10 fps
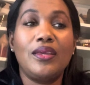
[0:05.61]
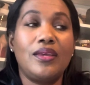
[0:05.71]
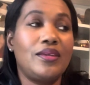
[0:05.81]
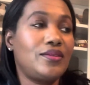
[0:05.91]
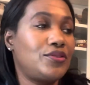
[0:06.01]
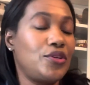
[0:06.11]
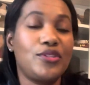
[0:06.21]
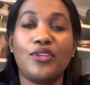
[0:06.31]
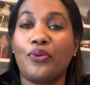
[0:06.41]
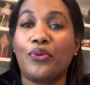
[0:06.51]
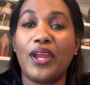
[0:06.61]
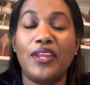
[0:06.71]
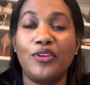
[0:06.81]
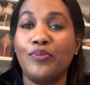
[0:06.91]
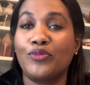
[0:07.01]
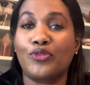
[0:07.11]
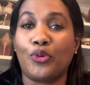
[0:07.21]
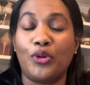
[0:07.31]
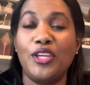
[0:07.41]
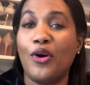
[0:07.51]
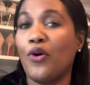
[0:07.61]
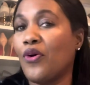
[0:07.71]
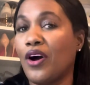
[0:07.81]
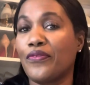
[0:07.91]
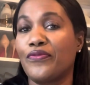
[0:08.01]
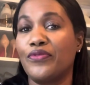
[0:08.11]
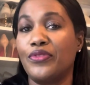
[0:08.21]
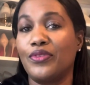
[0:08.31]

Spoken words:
is just a random trio of